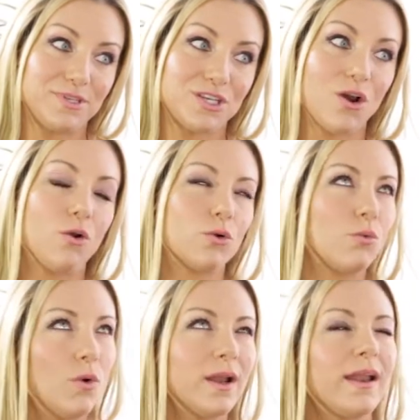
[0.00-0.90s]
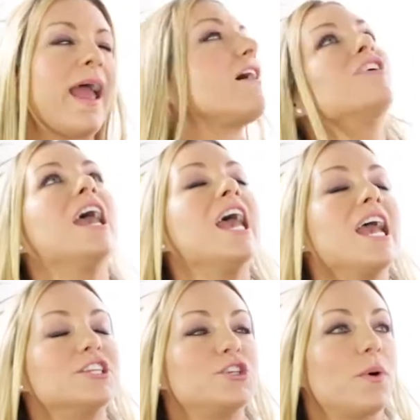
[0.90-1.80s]
so or one and a half.
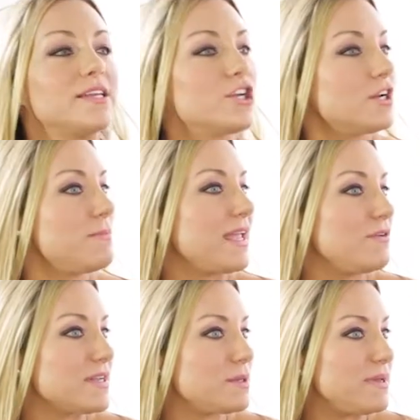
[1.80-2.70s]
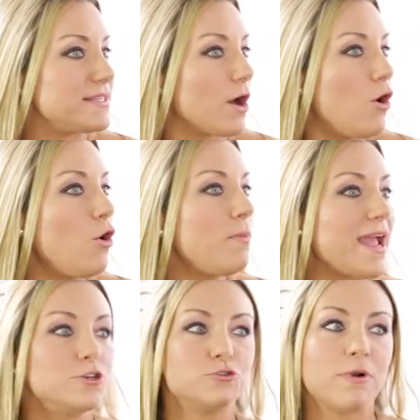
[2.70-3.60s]
So I started making recipes at home
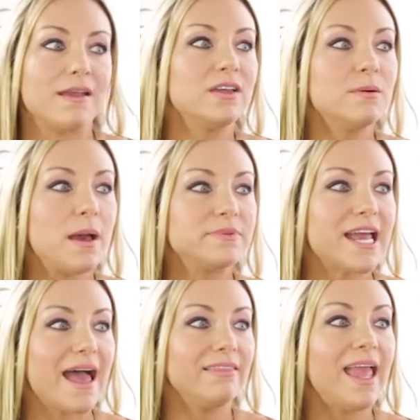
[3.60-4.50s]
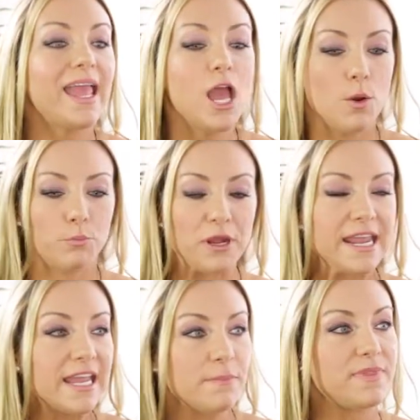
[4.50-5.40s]
and driving him up to LA,
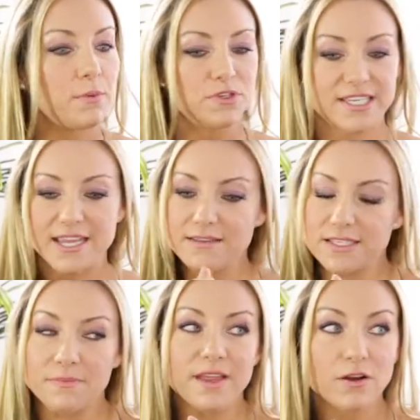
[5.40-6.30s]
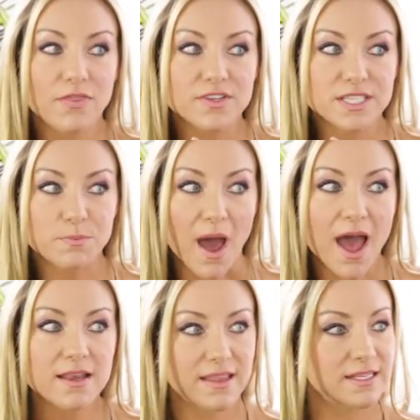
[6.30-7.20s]
bringing him. They would taste them there on the spot.